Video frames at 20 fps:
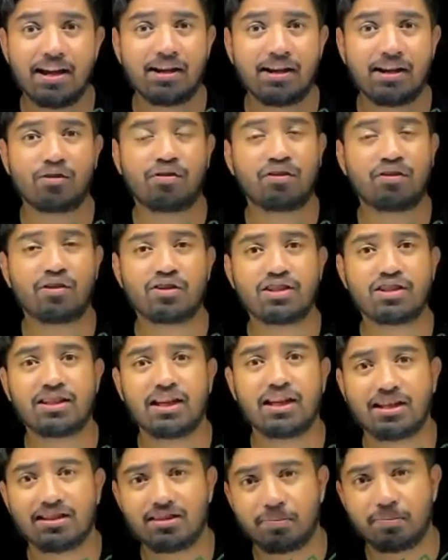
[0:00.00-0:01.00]
4G they
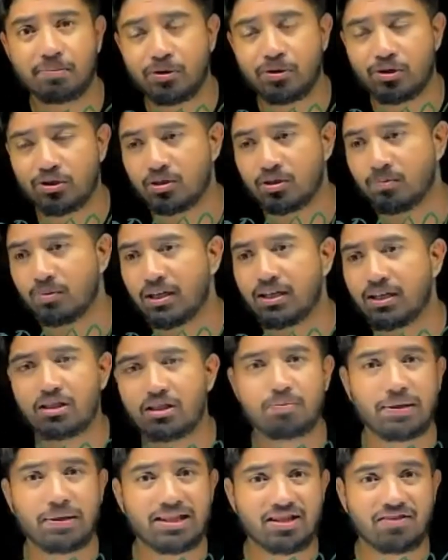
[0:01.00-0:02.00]
are supposed to be in a
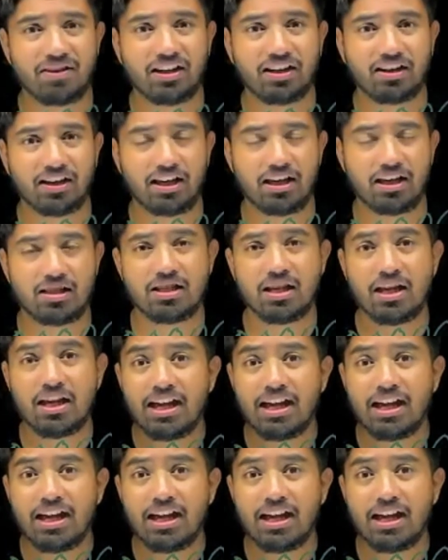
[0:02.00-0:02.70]
specific range.